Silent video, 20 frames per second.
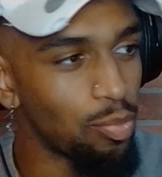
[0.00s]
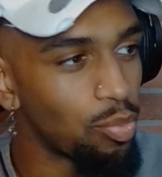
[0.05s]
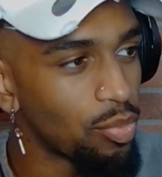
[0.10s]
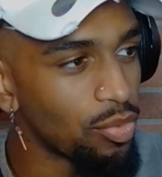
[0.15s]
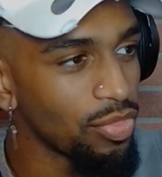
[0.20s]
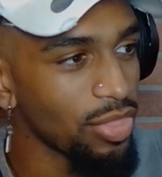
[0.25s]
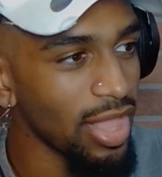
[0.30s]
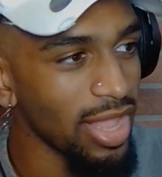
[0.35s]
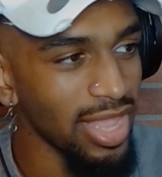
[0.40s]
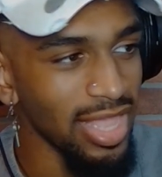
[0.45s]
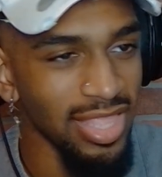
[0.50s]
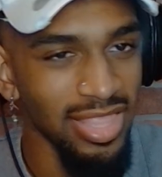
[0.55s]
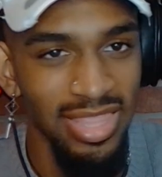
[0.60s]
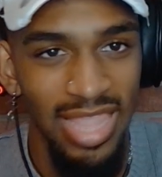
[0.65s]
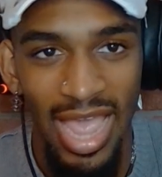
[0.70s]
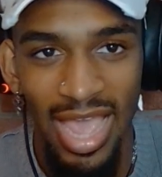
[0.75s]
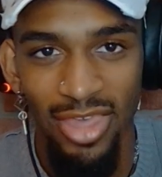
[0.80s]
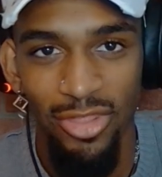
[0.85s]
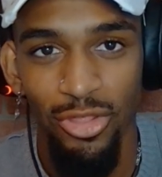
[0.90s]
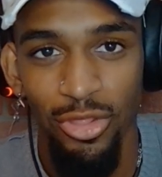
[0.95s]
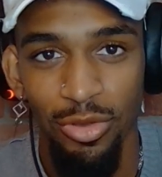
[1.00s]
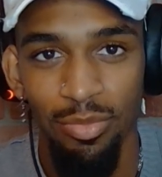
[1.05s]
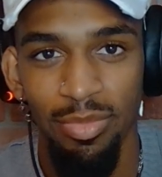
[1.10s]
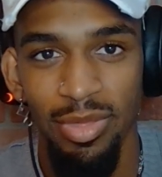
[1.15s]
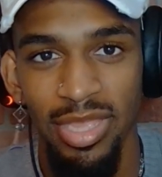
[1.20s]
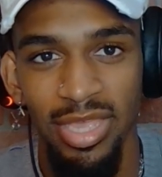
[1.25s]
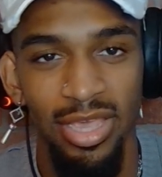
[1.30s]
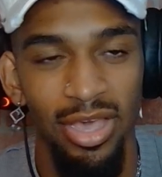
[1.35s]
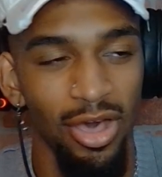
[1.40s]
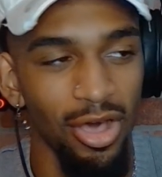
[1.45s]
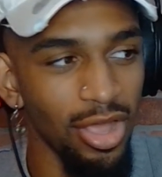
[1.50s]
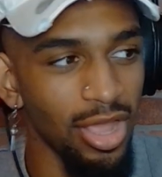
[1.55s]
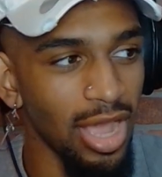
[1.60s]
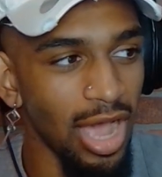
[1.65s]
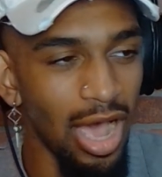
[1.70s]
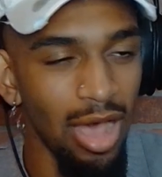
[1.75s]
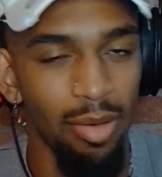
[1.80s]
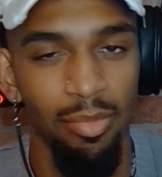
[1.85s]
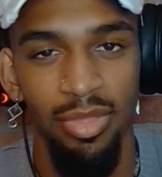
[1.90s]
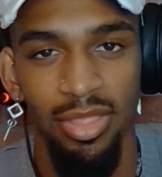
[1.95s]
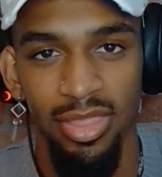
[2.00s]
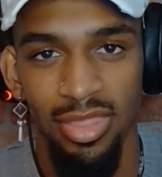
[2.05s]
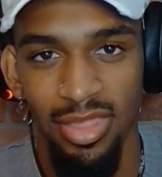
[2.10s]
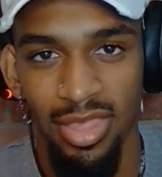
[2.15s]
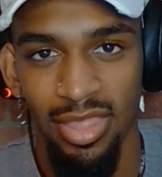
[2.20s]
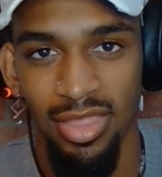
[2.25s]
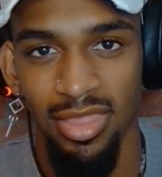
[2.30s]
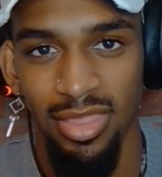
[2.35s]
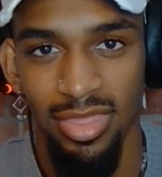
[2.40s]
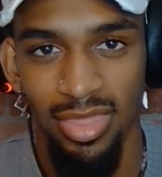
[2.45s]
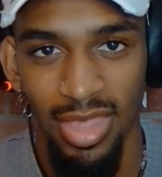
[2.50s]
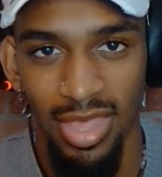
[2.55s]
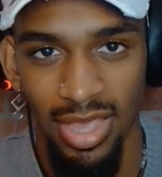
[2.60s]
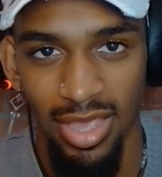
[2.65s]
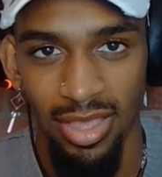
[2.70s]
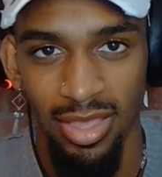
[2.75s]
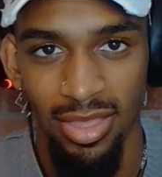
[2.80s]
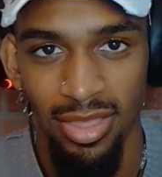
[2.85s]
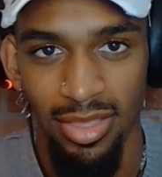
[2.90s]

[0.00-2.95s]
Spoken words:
Like, that should be a common sense thing.